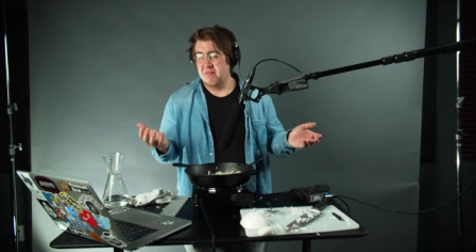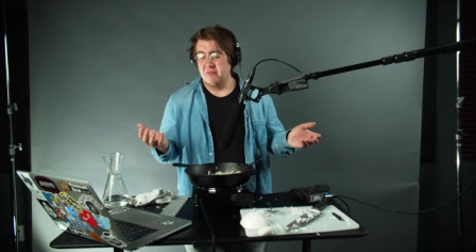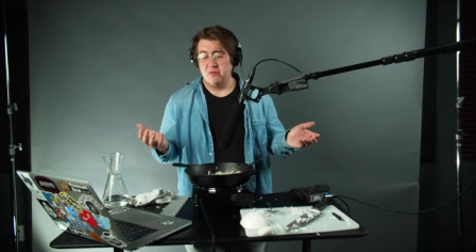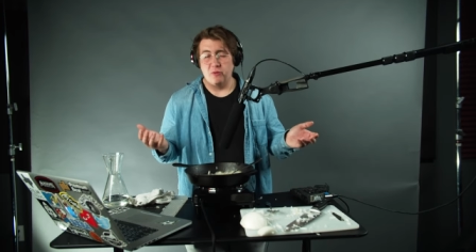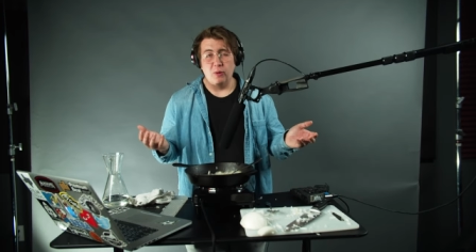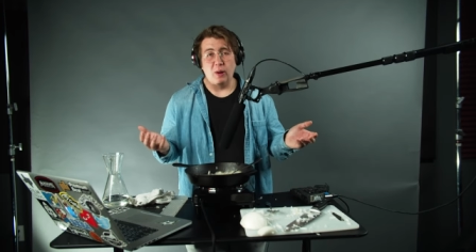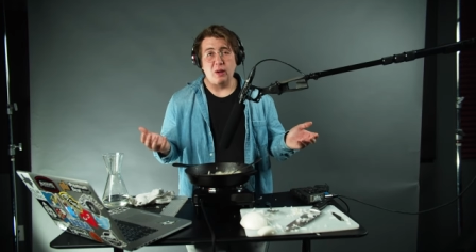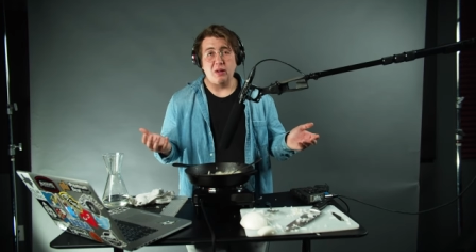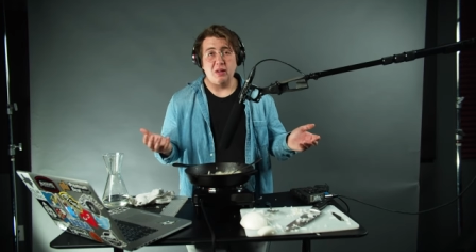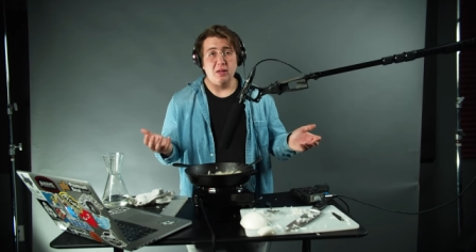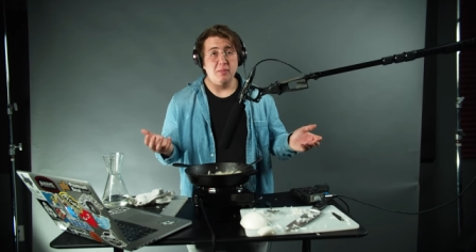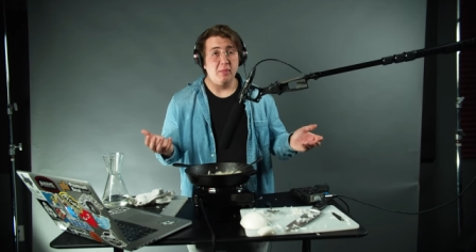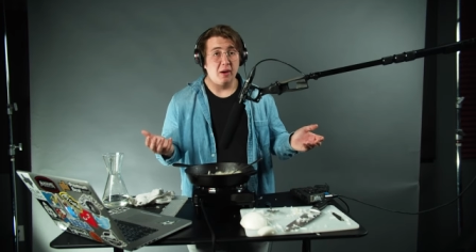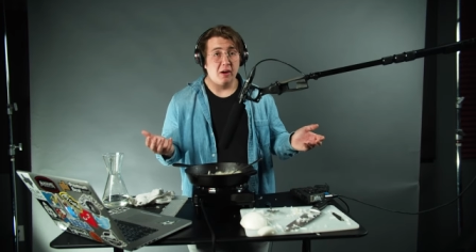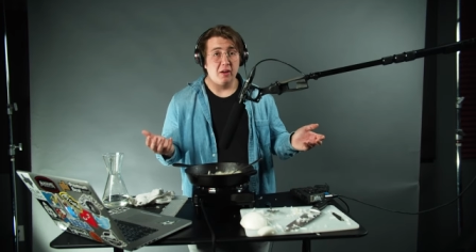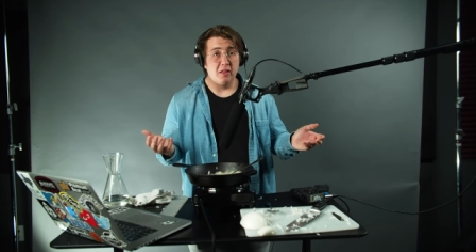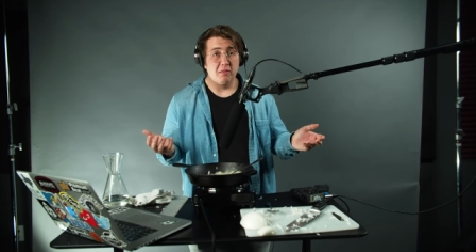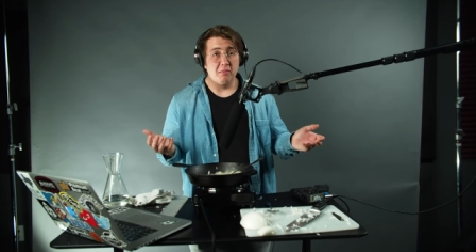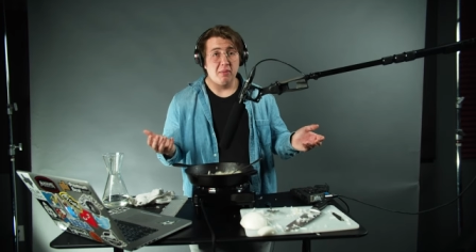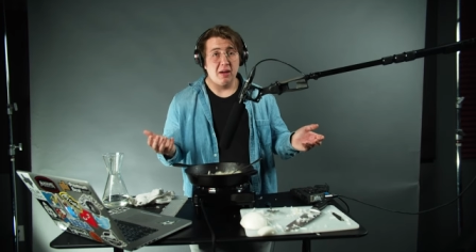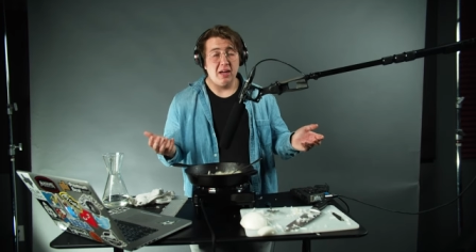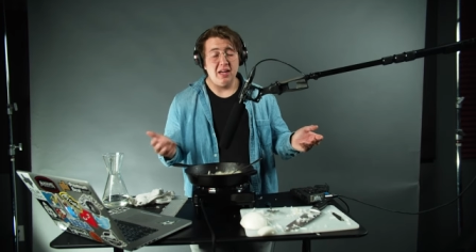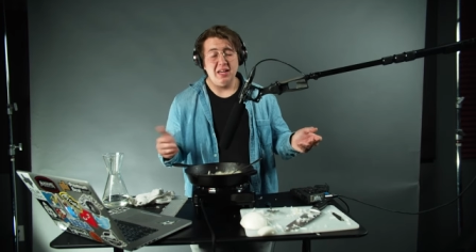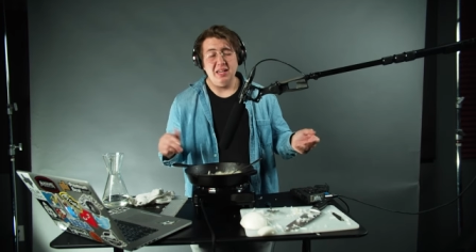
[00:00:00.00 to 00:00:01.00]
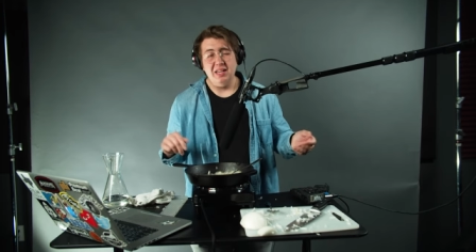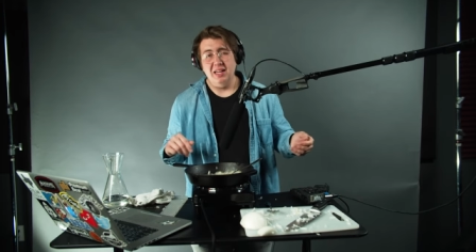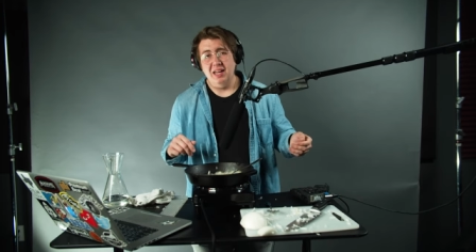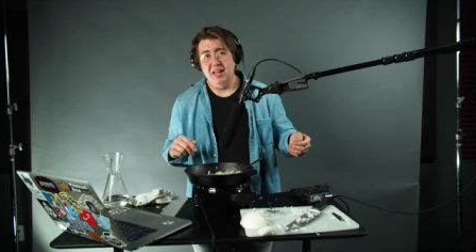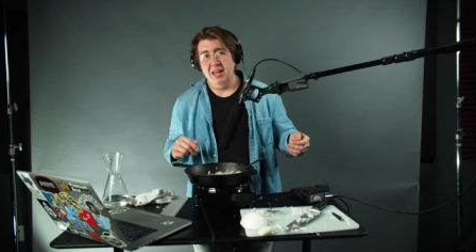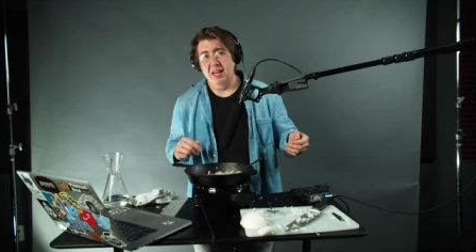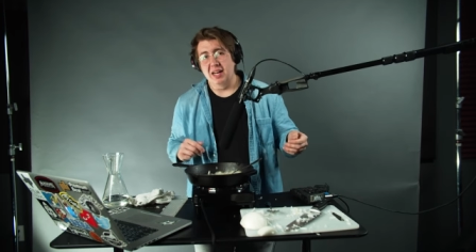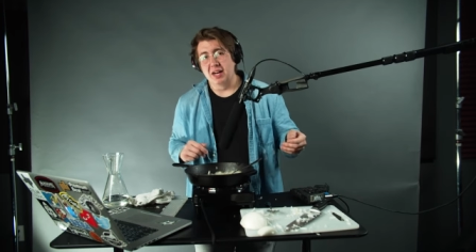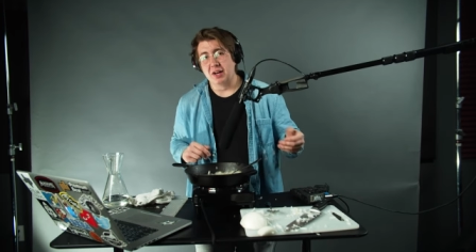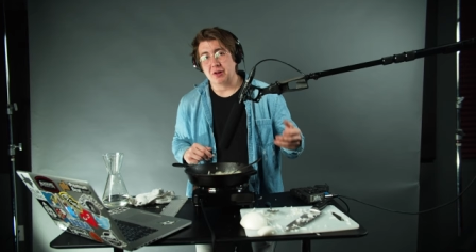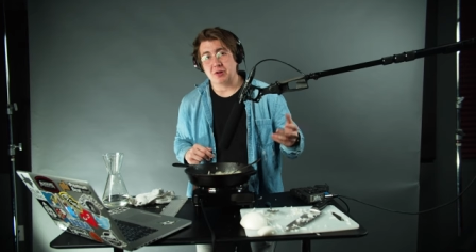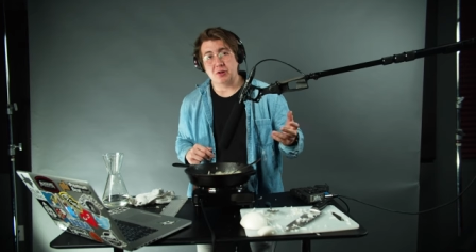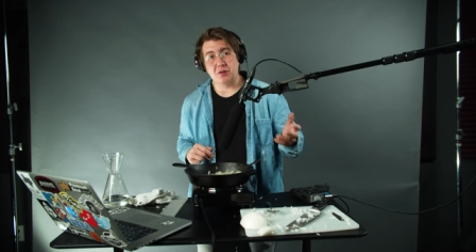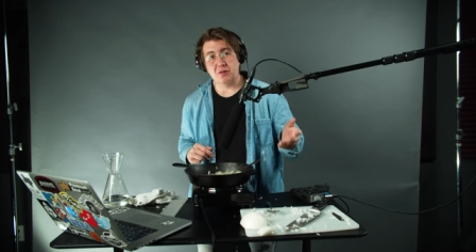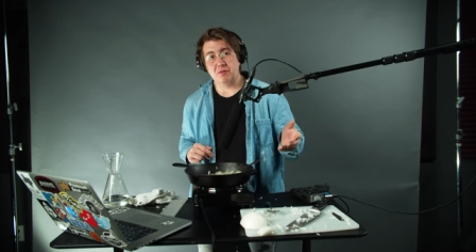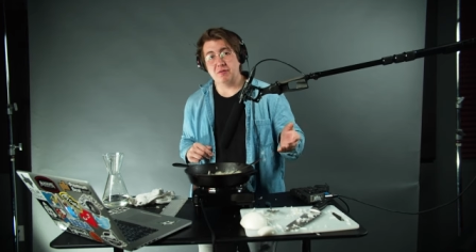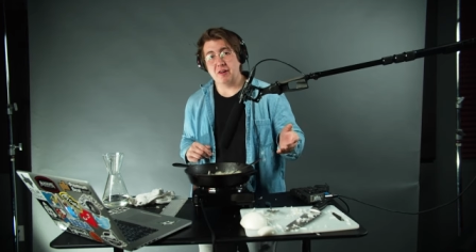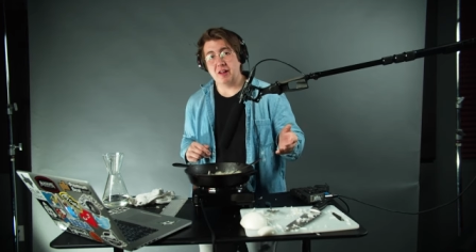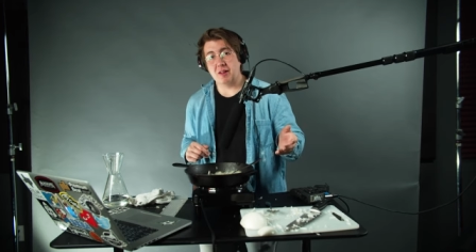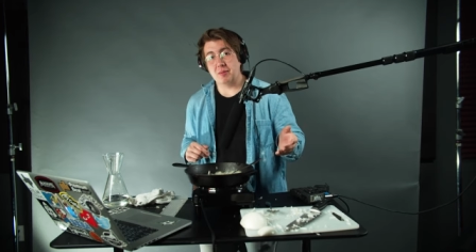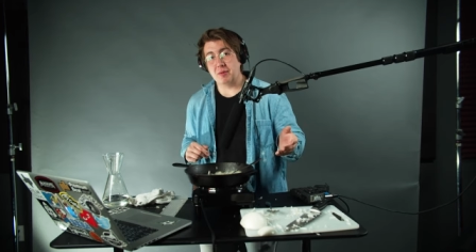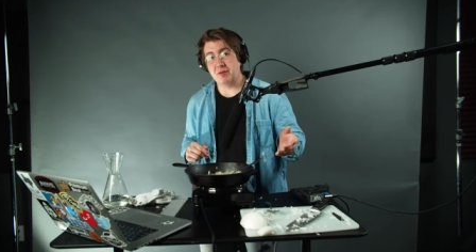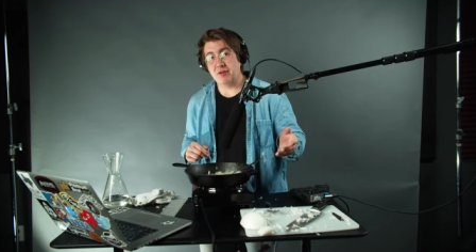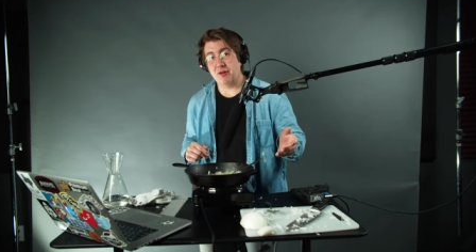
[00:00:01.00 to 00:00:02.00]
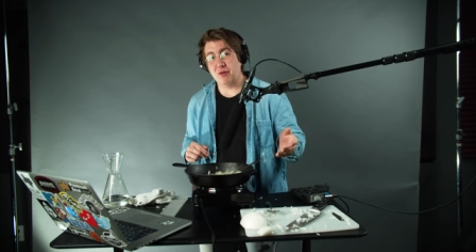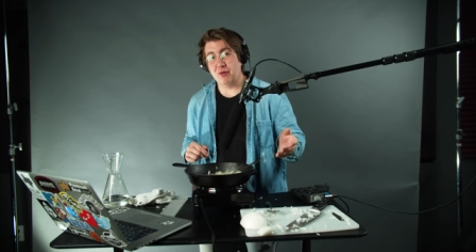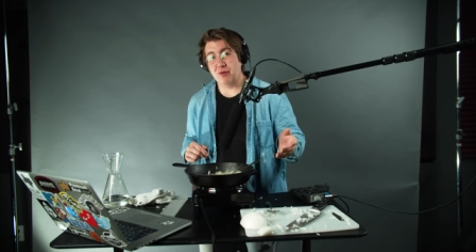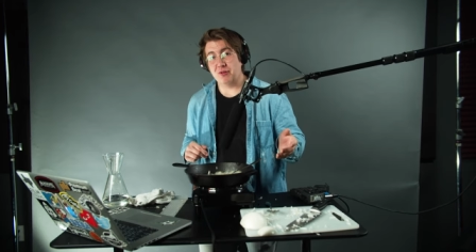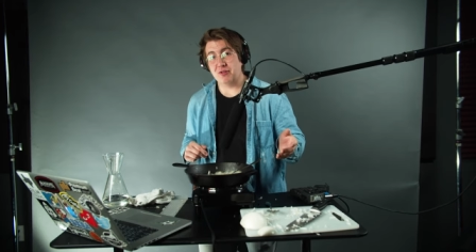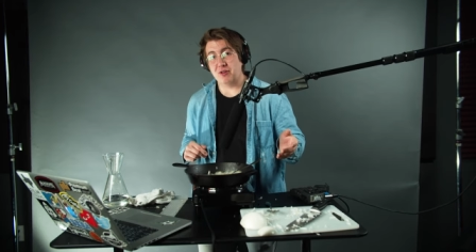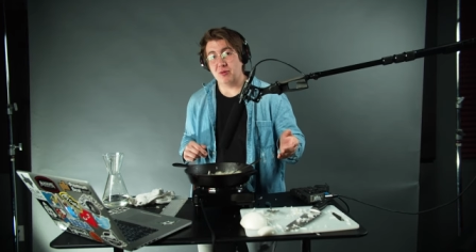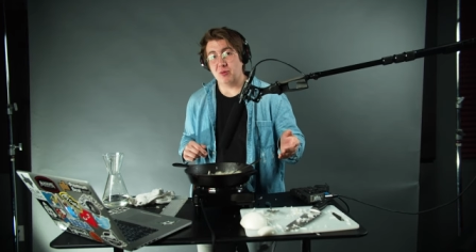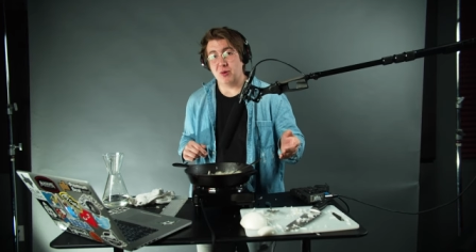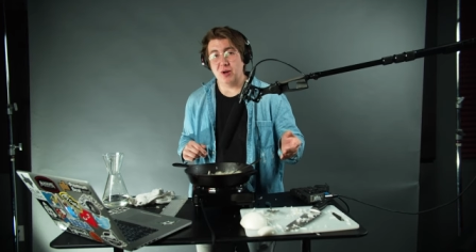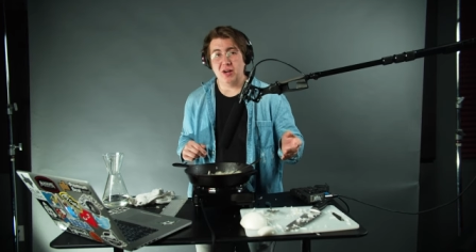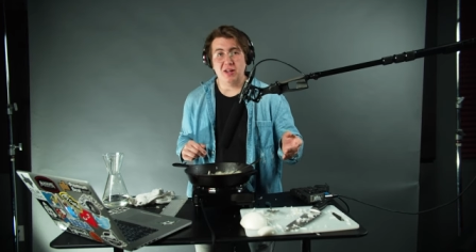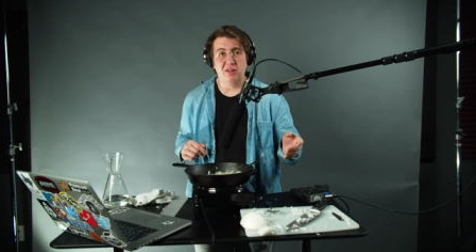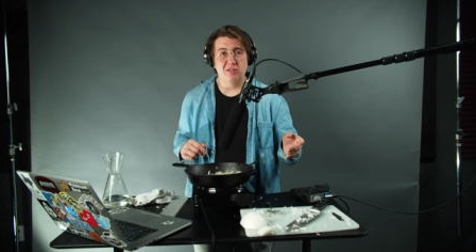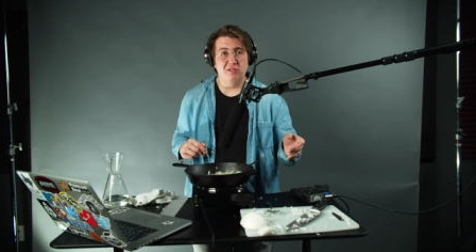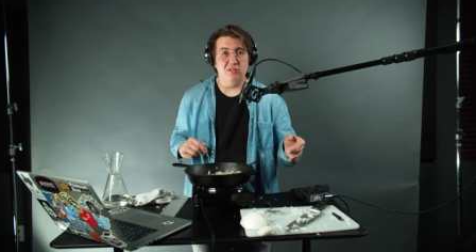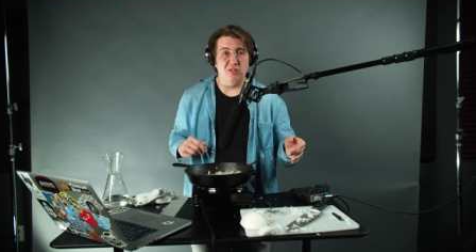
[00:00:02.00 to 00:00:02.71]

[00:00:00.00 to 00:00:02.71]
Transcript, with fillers: frankly better than mine, and I couldn't find the materials I wanted,